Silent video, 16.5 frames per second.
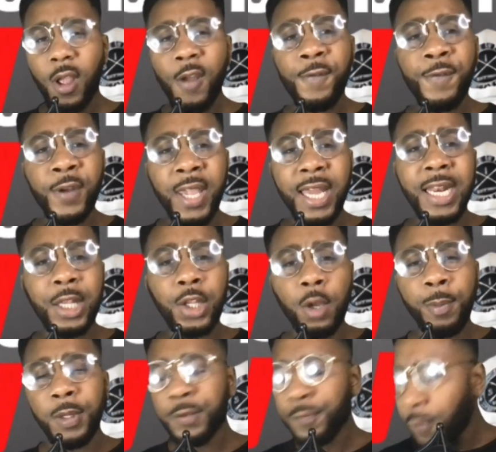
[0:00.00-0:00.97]
for getting
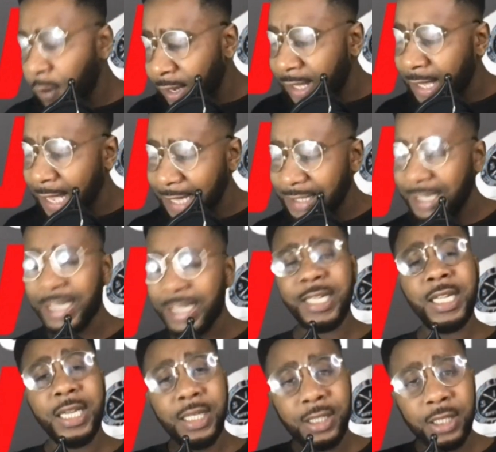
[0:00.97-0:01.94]
the
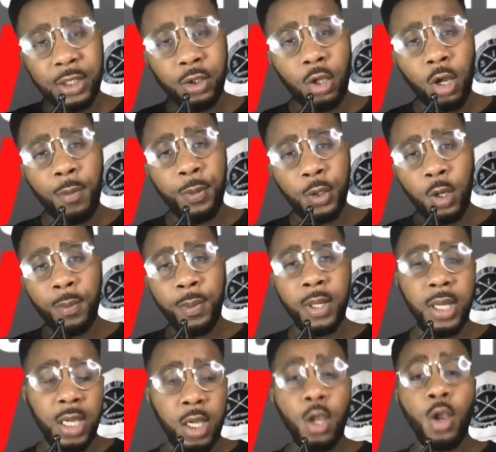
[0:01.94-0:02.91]

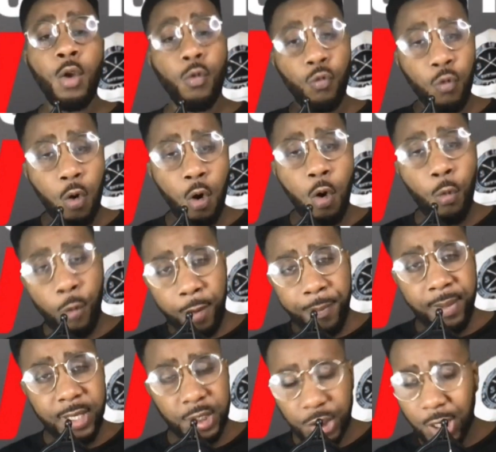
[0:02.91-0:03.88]
WWE Raw
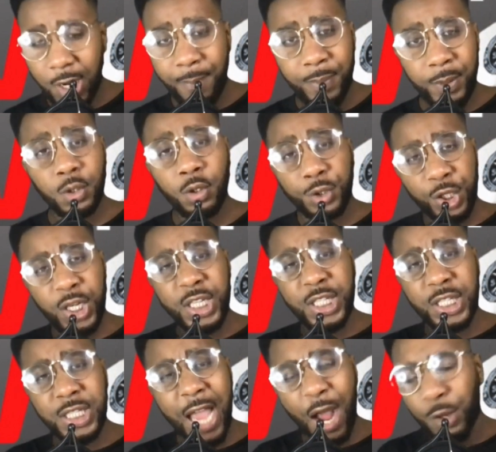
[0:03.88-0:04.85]
Women's Champion. So she's
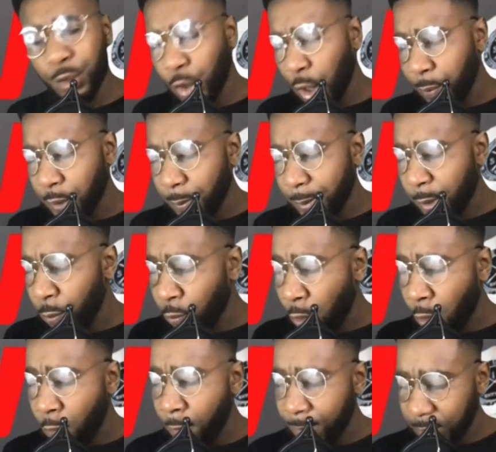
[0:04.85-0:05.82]
now WWE
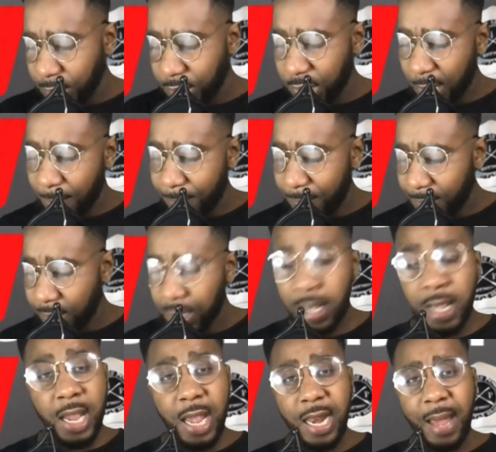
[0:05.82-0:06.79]
Raw Women's Champion.
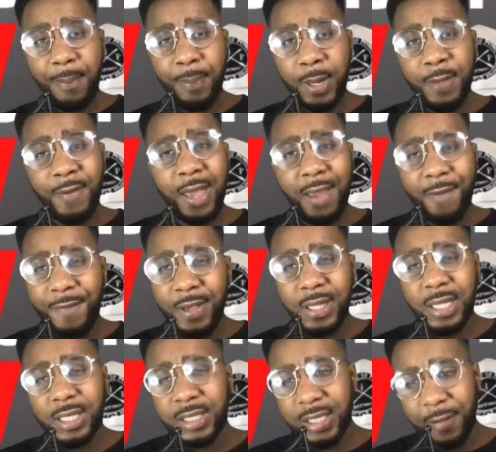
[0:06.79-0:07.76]
And I think
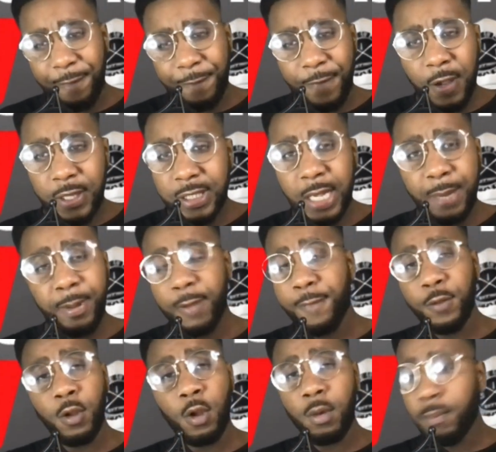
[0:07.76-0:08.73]
it's the first time,
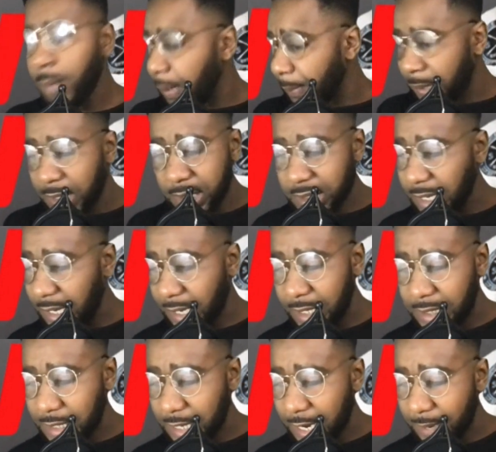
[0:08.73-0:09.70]
if not maybe the
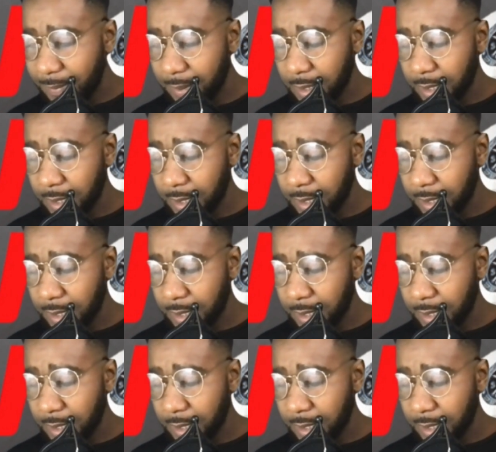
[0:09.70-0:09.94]
second time.